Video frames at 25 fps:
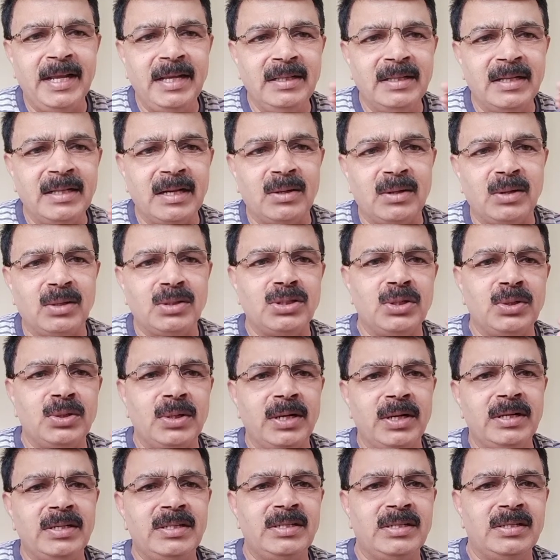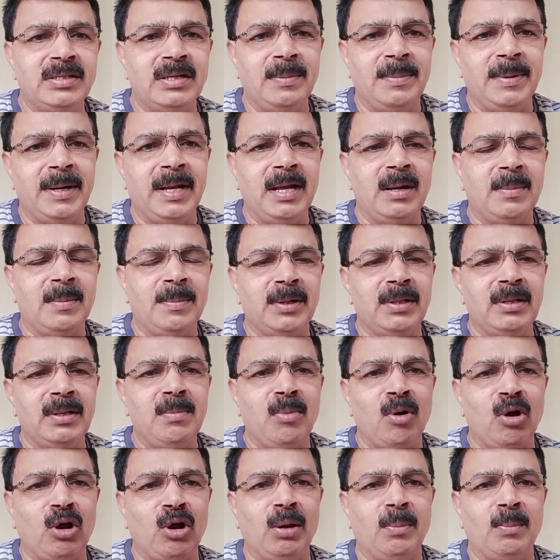the constituents depending upon the
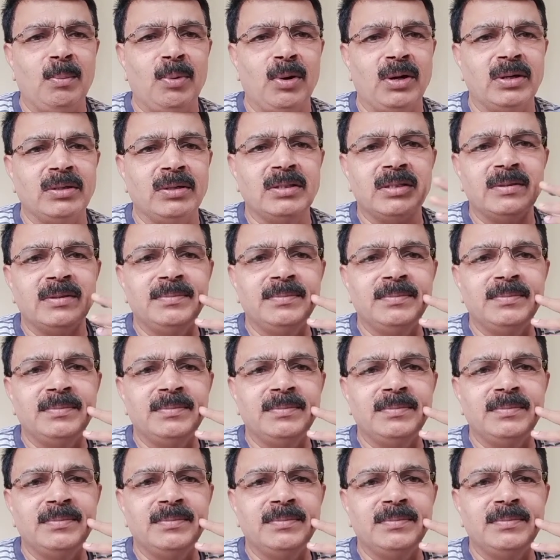boiling point.